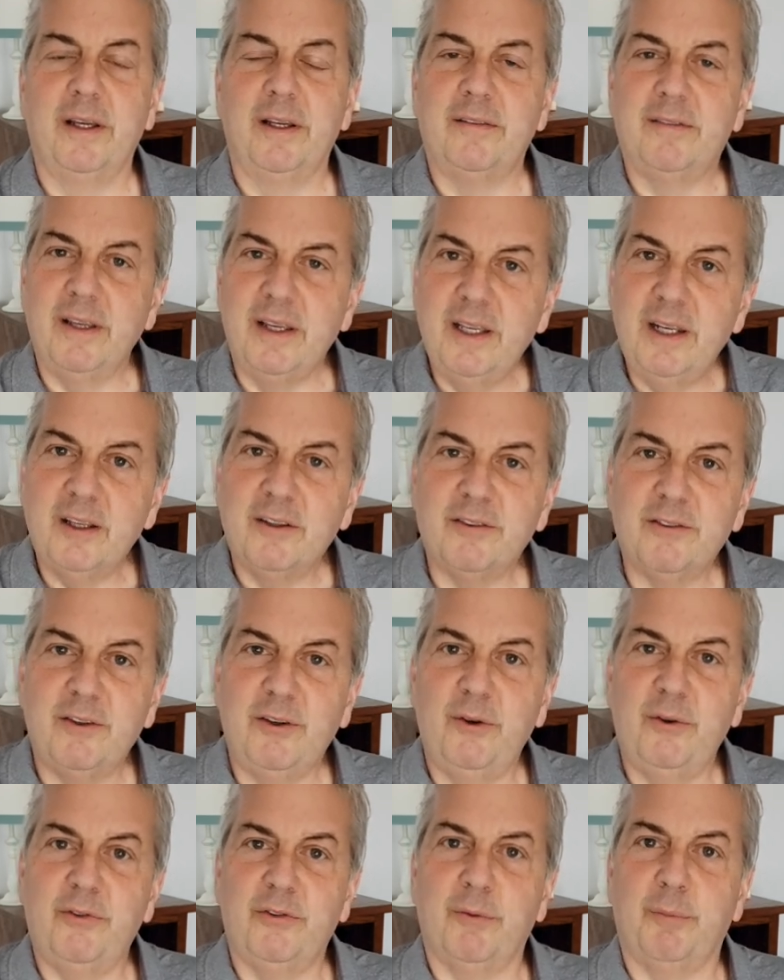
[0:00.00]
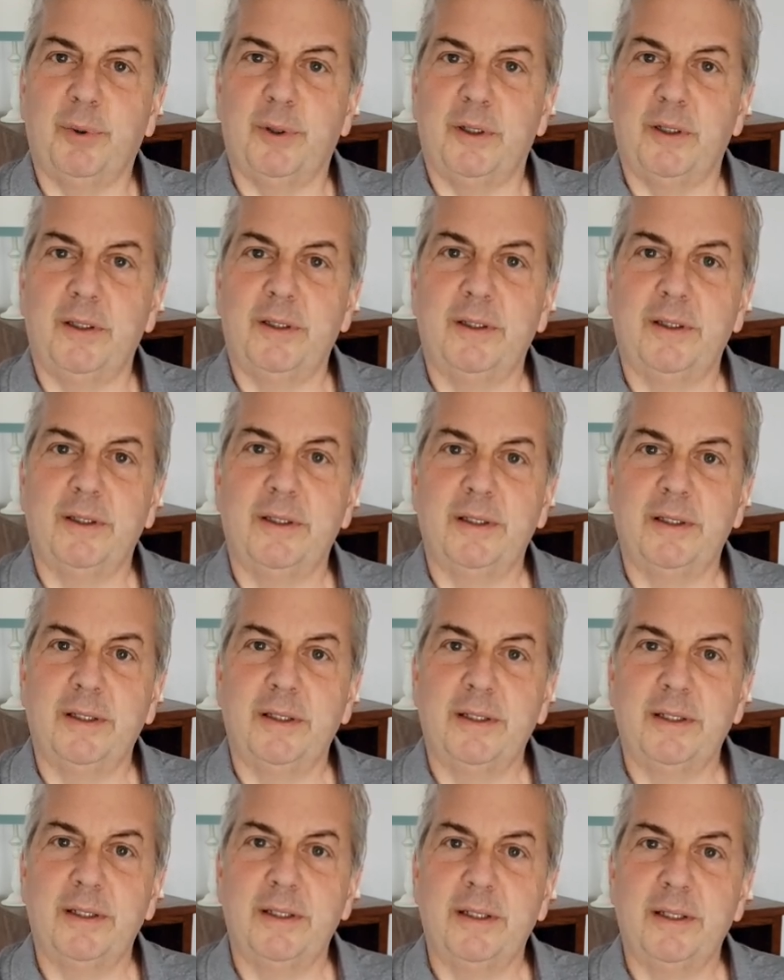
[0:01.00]
It's inexcusable.
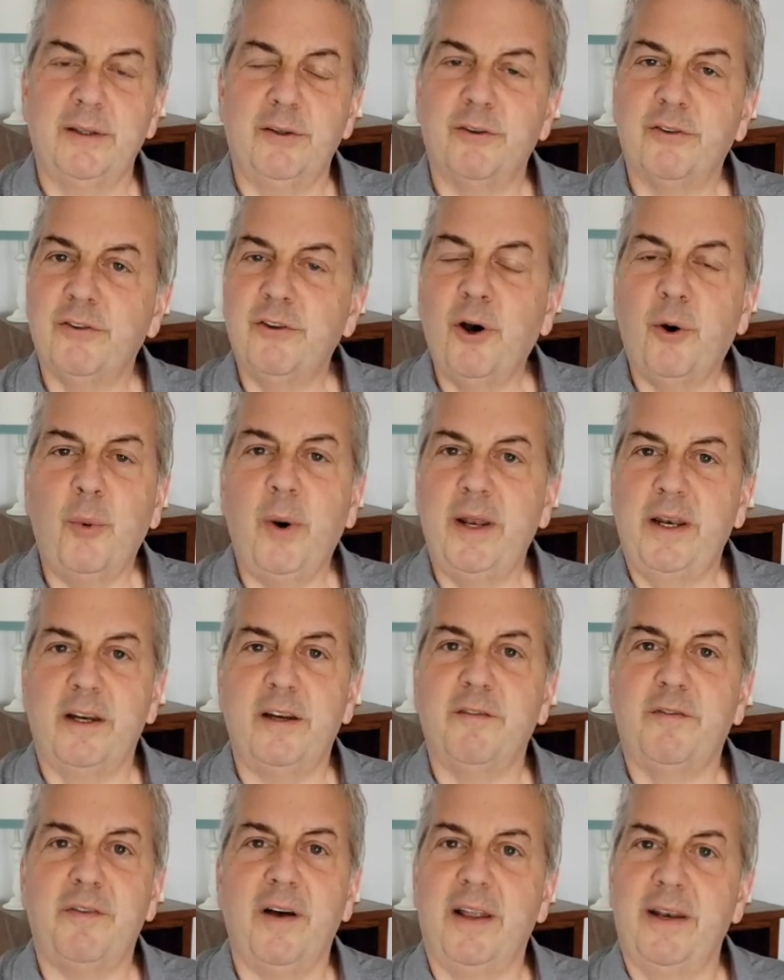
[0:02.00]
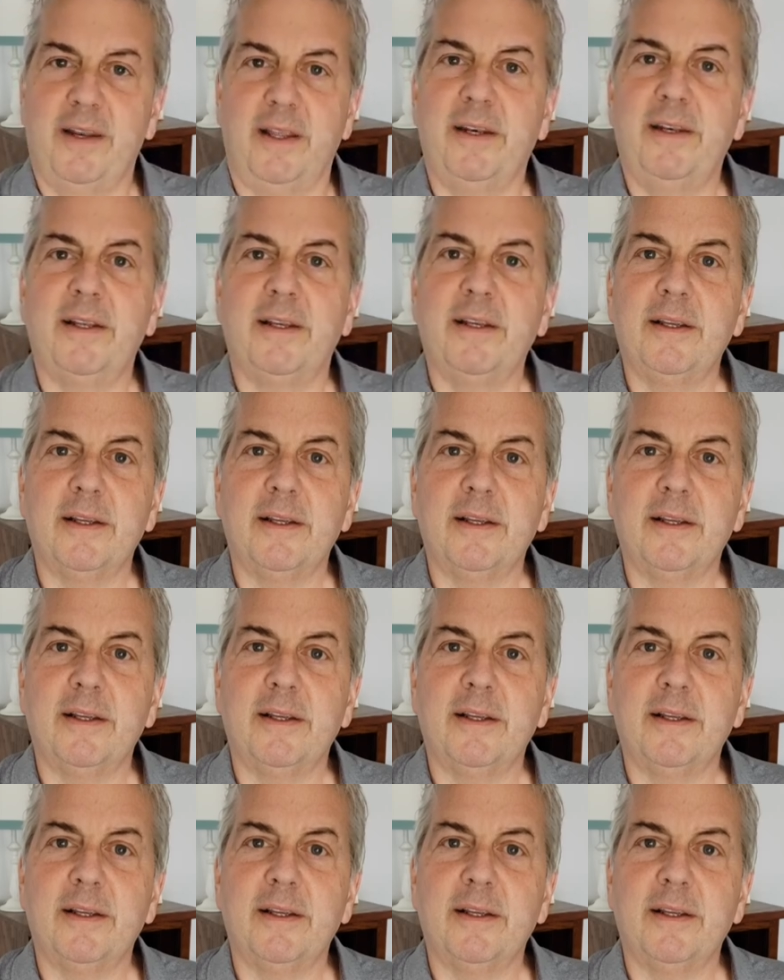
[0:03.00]
There's no way to defend it.